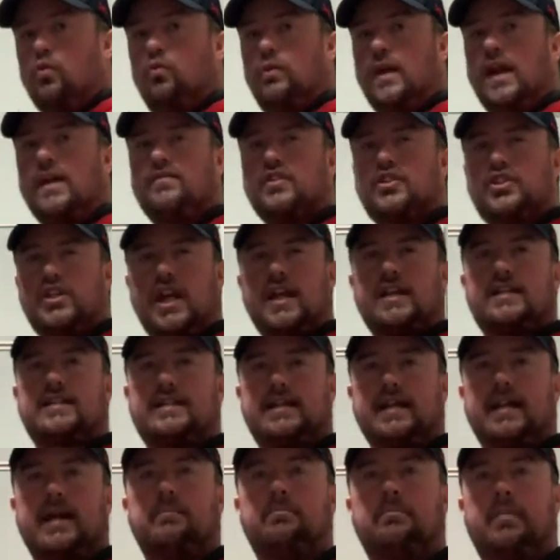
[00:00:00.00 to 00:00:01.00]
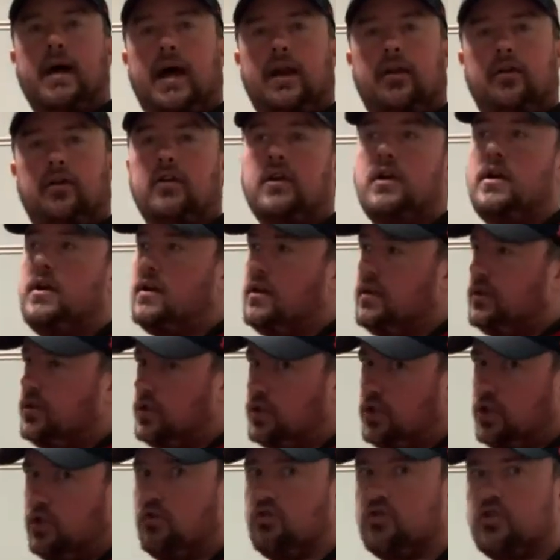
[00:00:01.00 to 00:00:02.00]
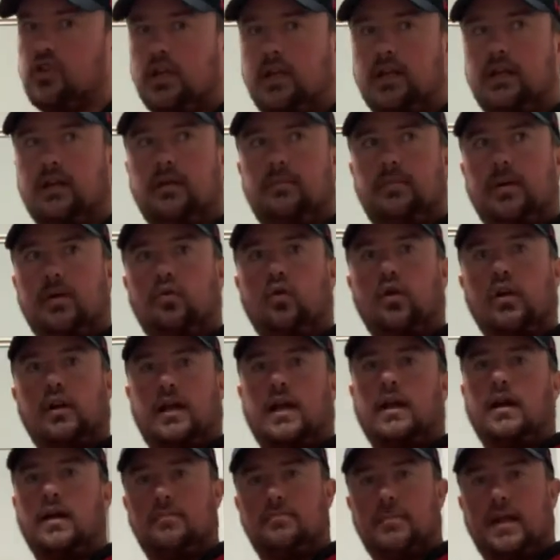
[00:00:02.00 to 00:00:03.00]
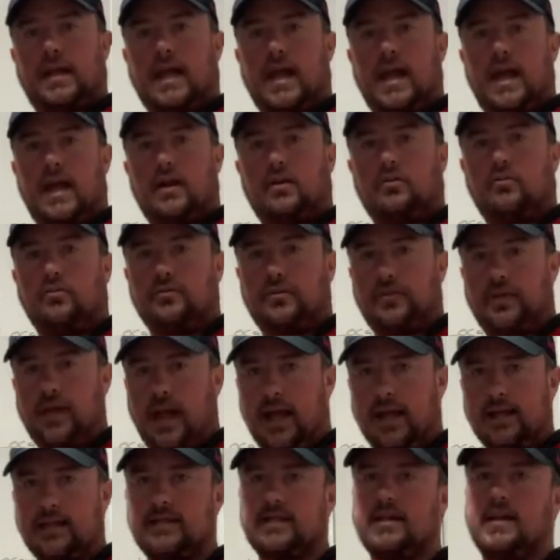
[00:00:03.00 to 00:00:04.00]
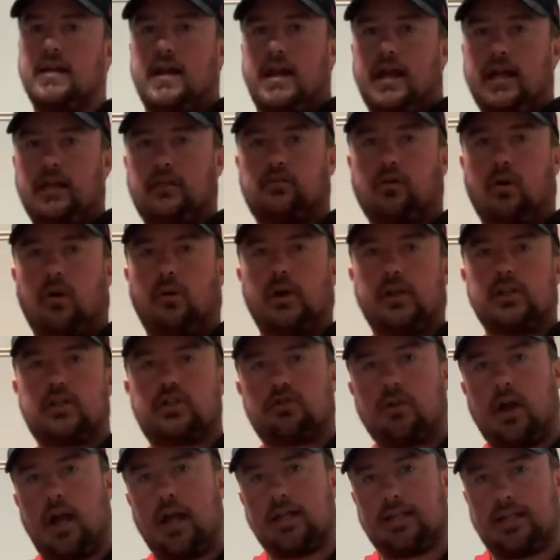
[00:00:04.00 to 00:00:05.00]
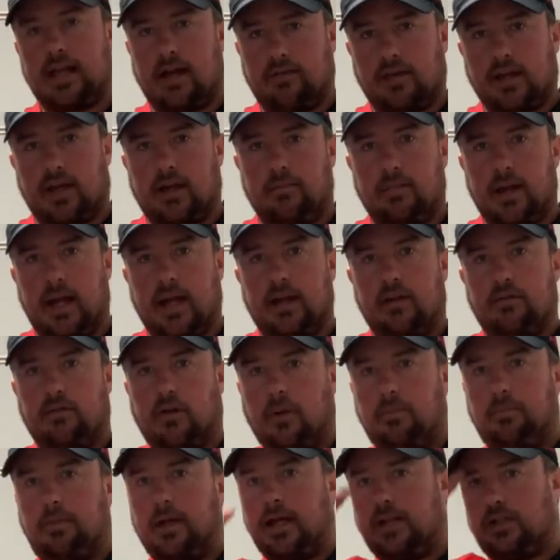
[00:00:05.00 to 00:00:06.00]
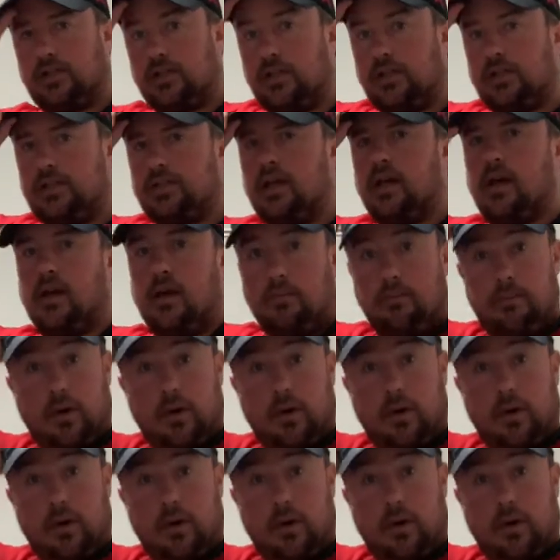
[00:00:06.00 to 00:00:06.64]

we have a chance to get better. It's usually going to be working on mechanical things and throwing strikes, having command of our pitches,